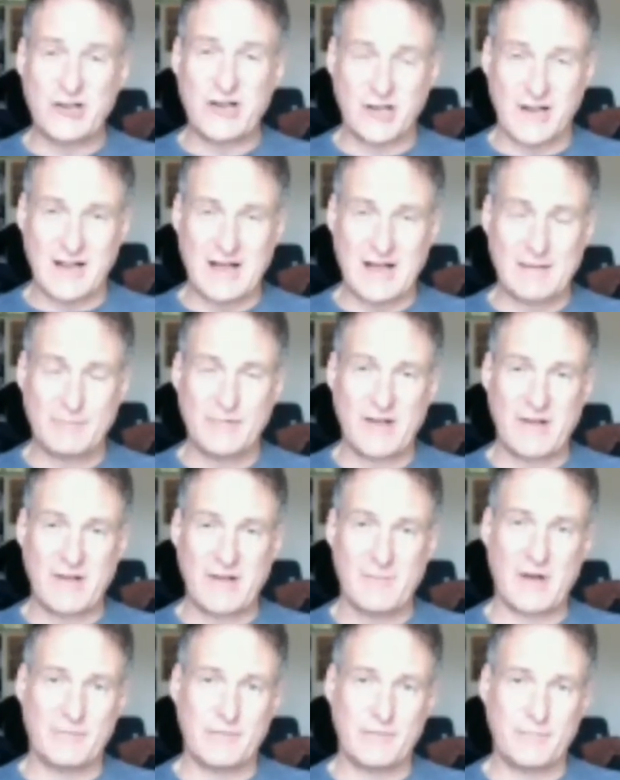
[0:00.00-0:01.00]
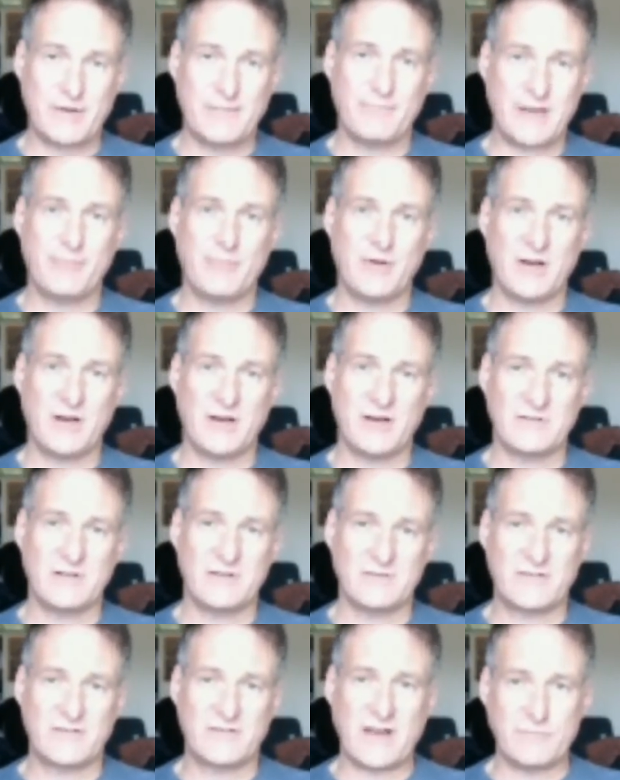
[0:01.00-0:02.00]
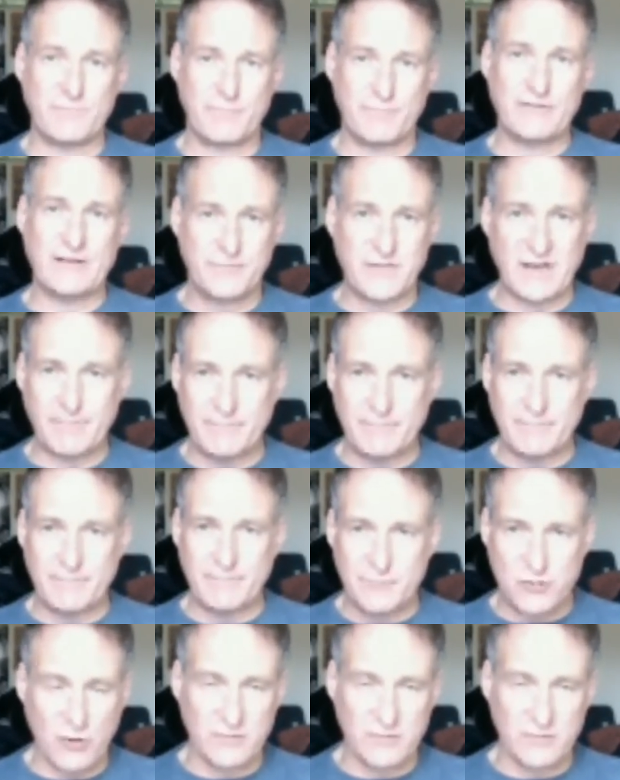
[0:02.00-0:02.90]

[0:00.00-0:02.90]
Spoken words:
Collaboration Club, they're about people getting